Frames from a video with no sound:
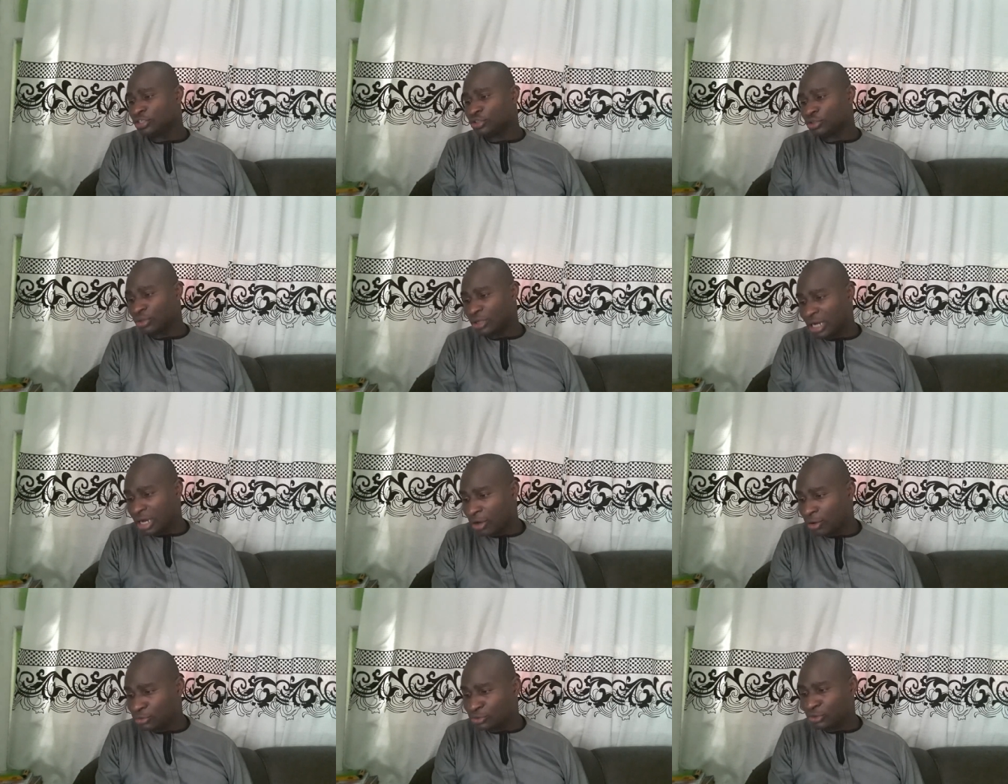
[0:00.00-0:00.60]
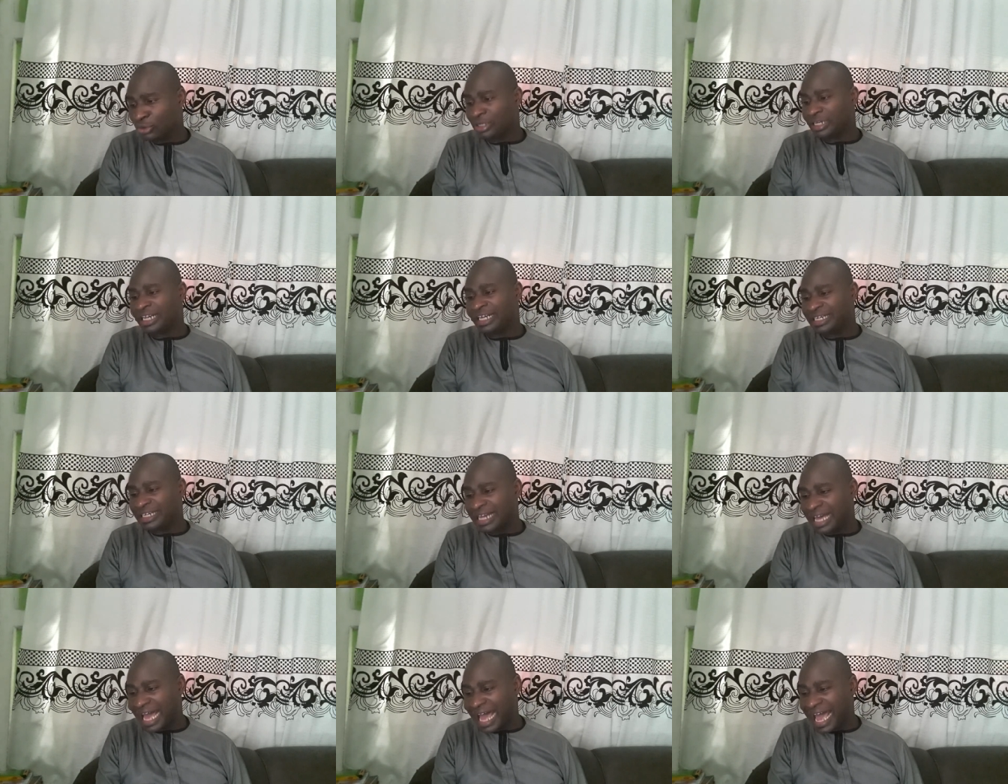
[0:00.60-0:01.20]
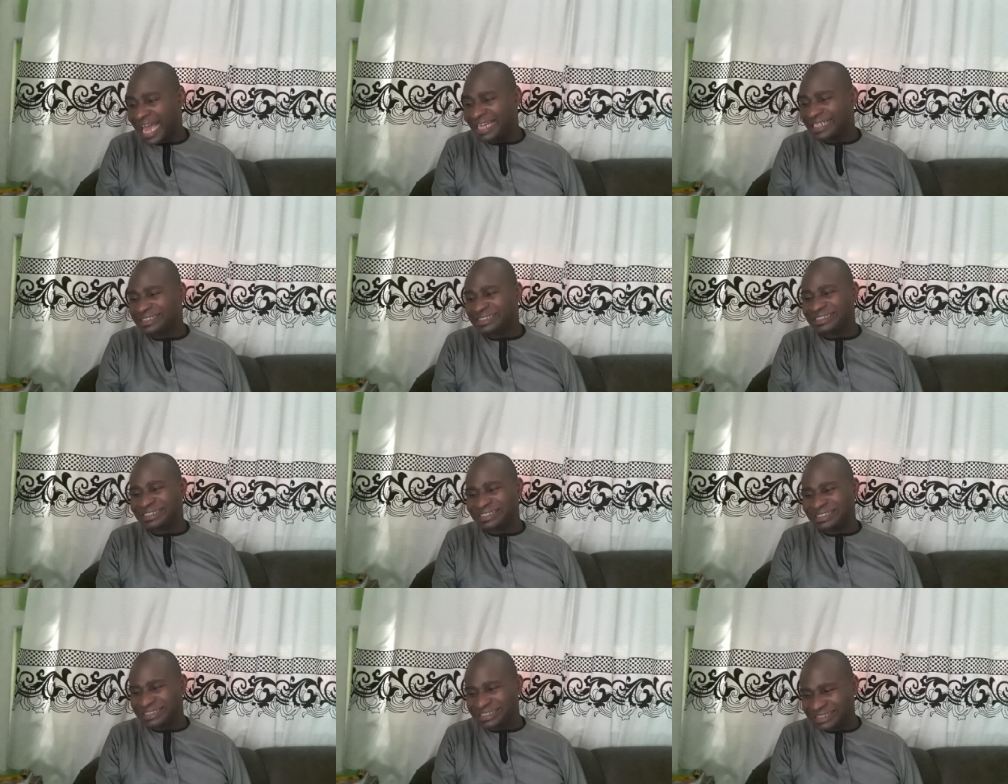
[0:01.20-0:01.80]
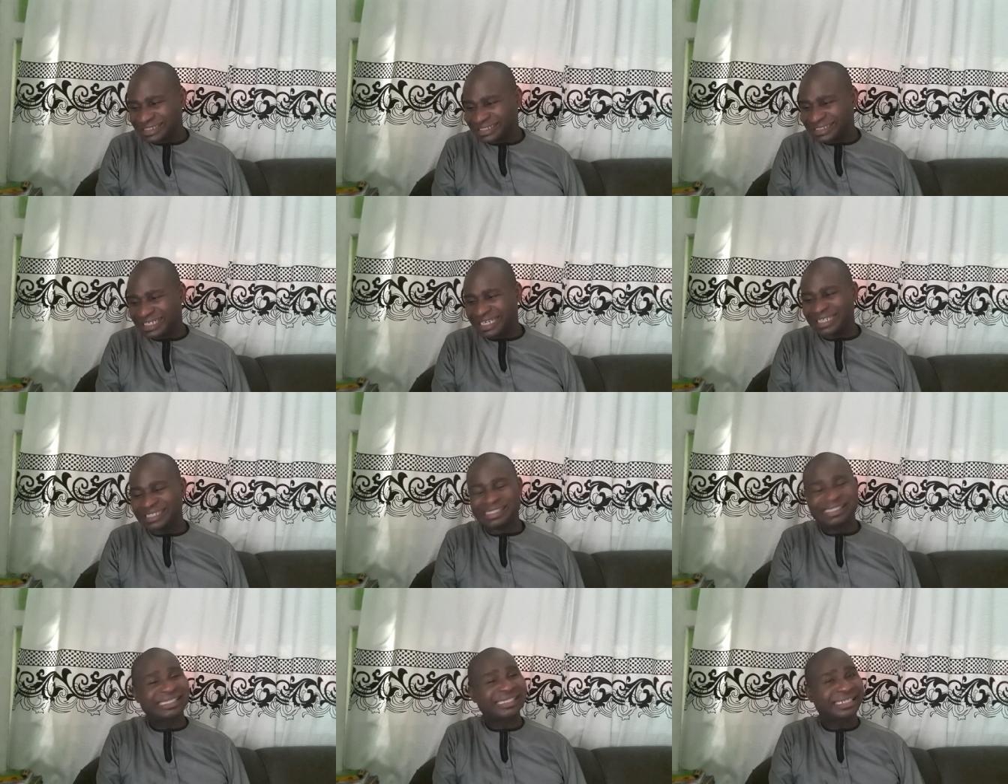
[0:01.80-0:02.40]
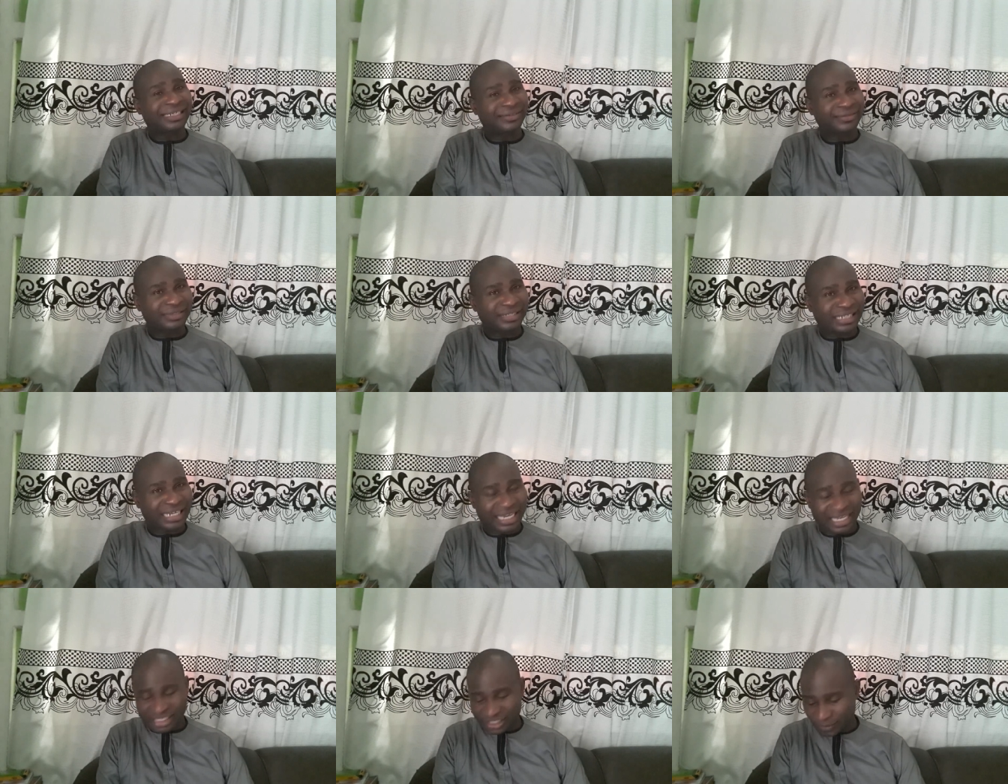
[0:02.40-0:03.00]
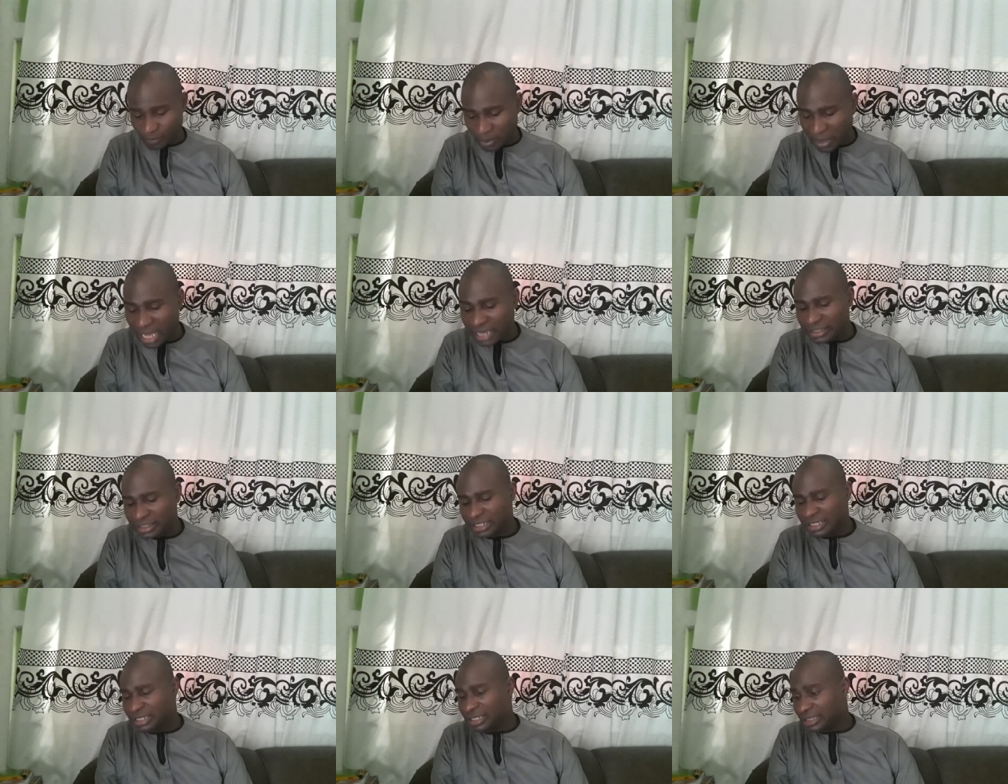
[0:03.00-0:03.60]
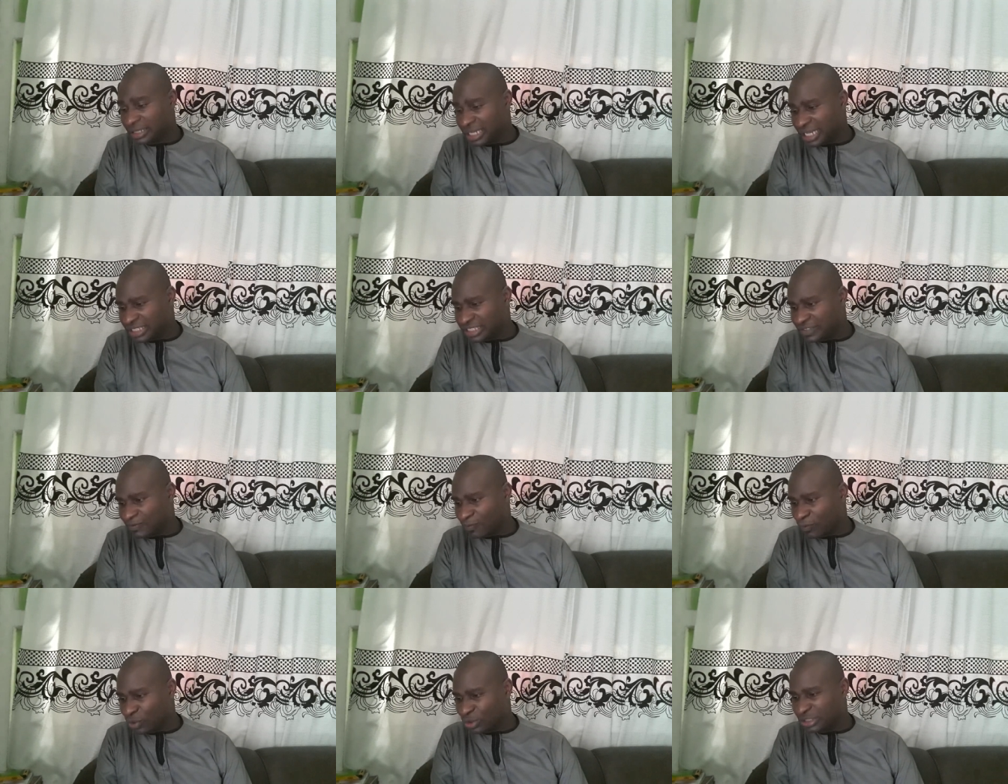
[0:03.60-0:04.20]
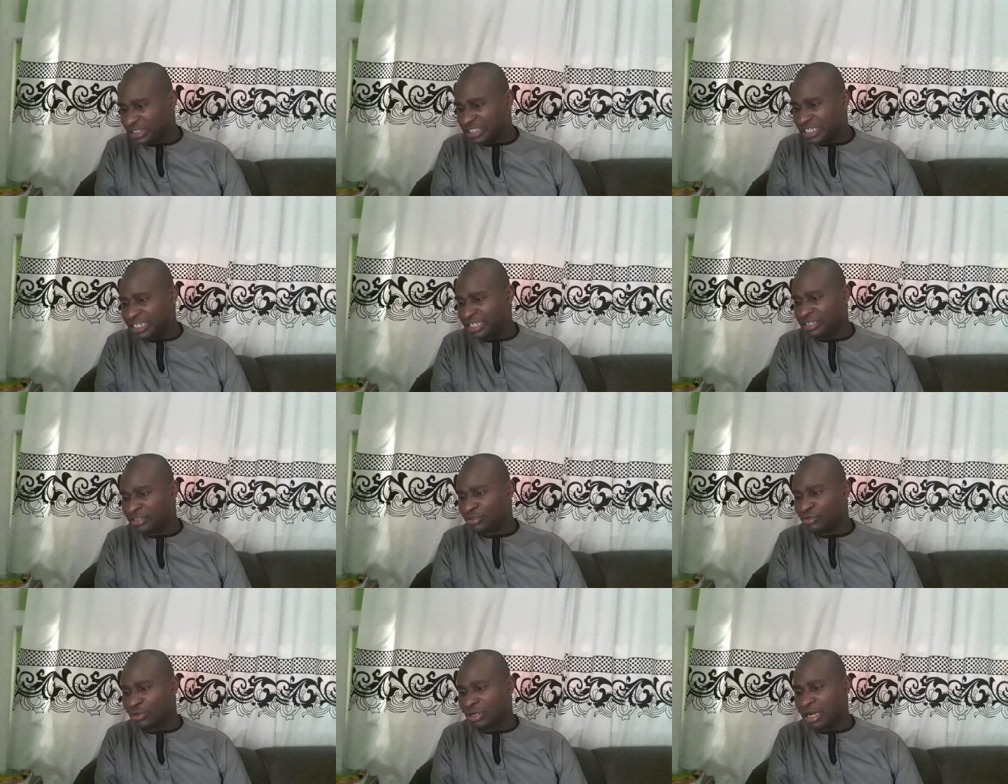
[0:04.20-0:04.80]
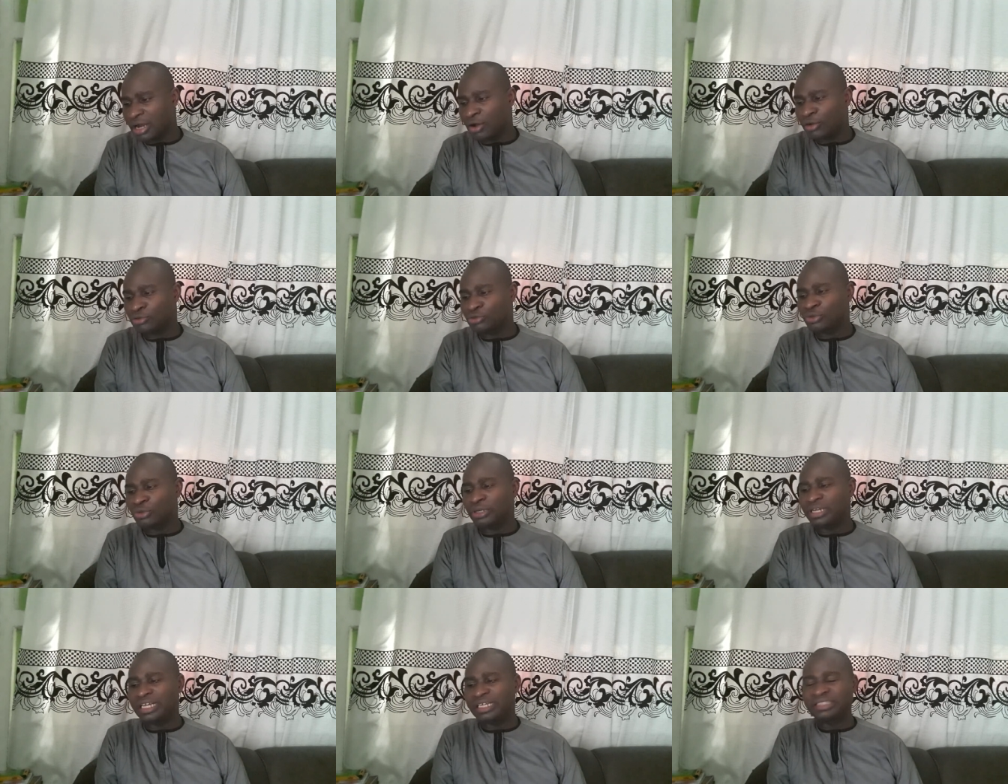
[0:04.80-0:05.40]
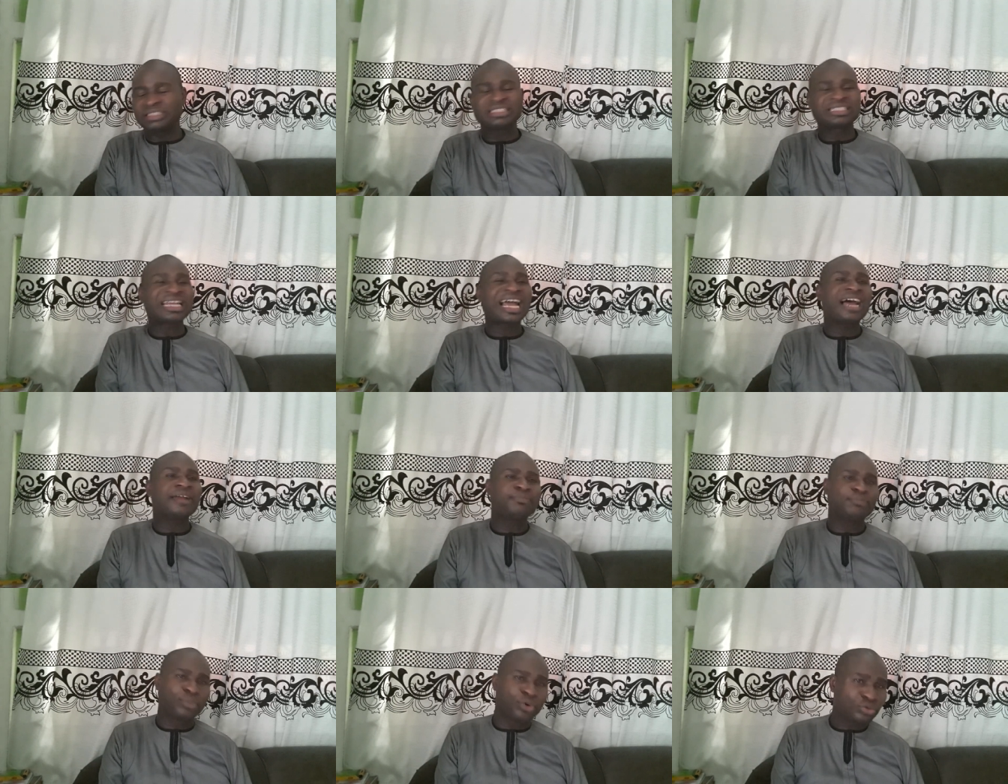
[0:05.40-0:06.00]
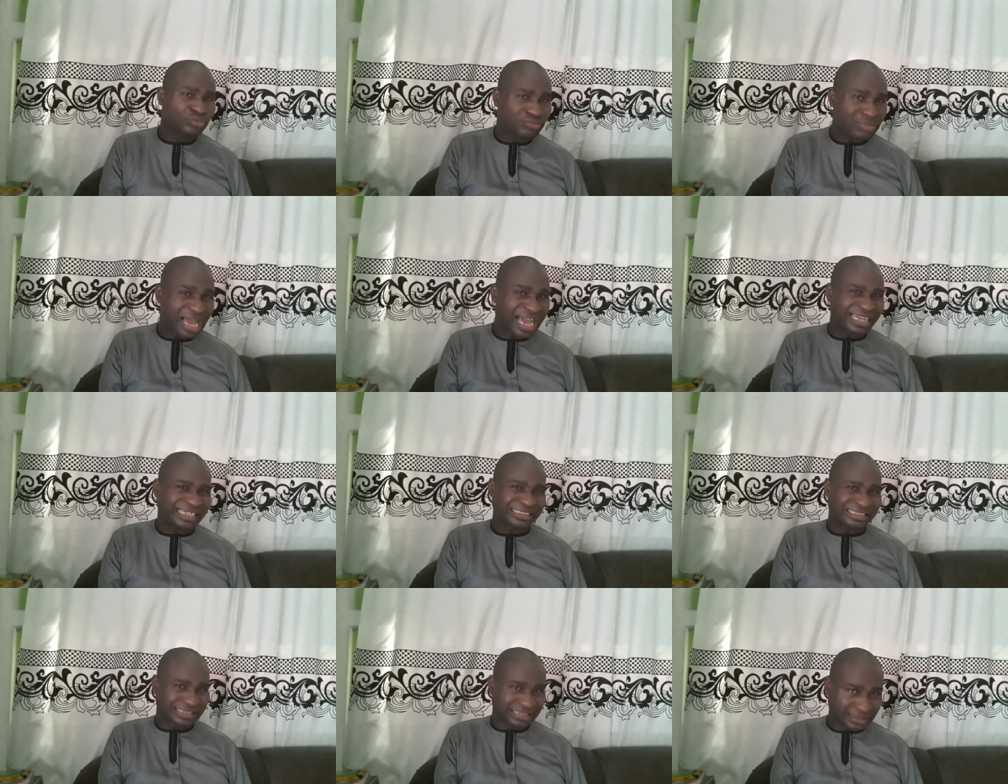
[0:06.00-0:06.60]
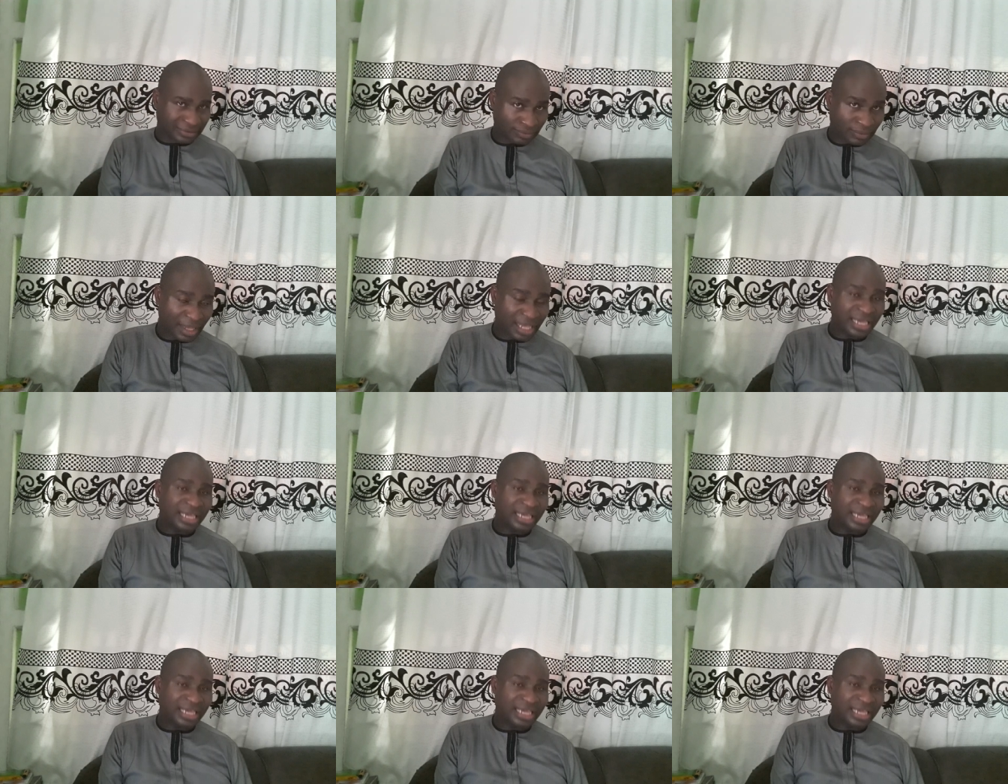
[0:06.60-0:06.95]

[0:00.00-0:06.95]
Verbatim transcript: you can also learn IT ticket sales expert that's 14. You can also learn chatbot marketing.